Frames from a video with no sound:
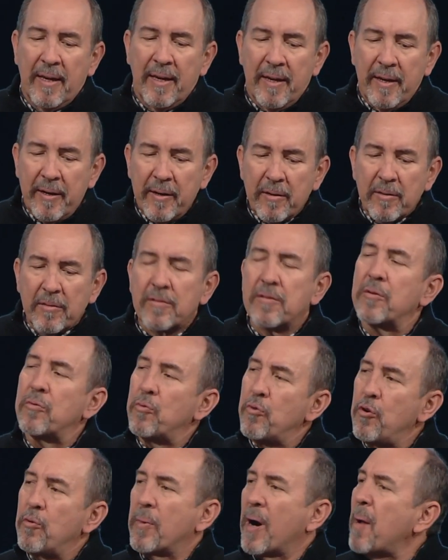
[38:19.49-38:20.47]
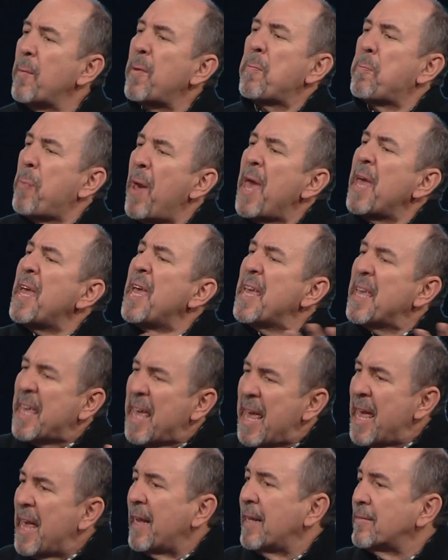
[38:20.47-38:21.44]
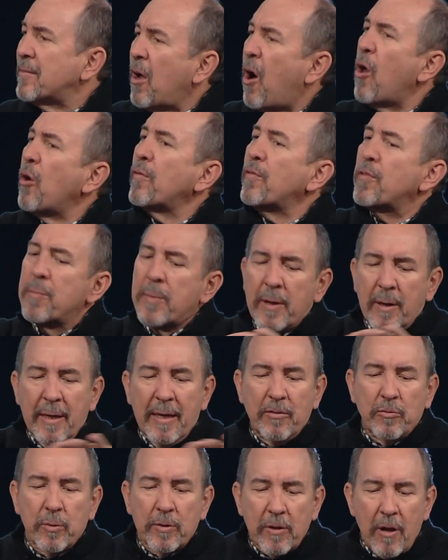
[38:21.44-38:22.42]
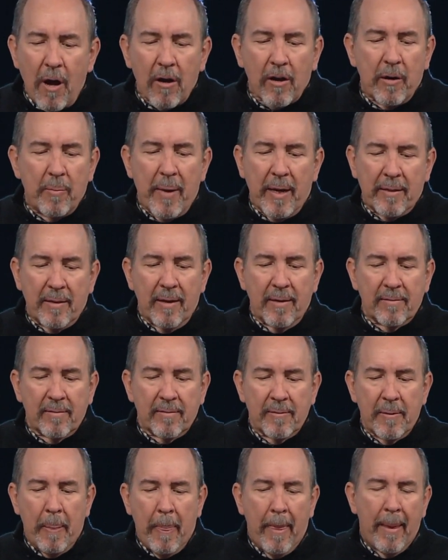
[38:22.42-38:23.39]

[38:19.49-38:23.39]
Here's the rumor. I mean, pagan kings all over the Middle East were talking about this.